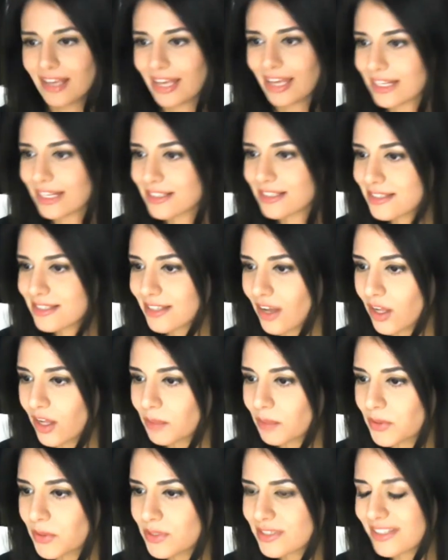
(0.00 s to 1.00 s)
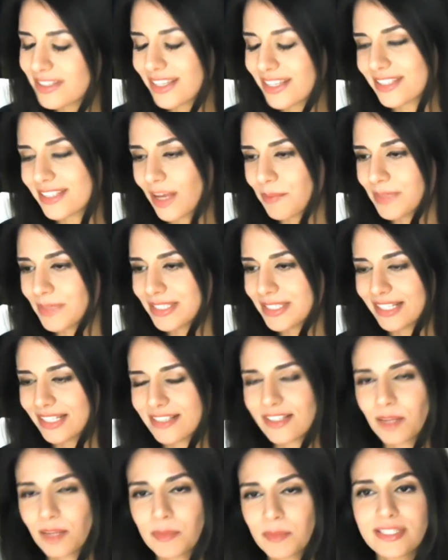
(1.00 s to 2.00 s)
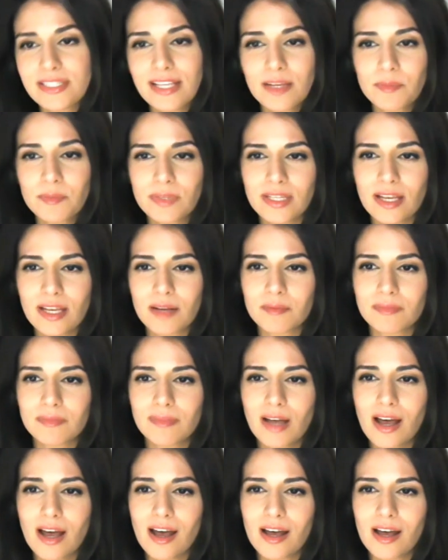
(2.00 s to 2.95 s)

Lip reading: It's not midnight, it's almost 10 p.m.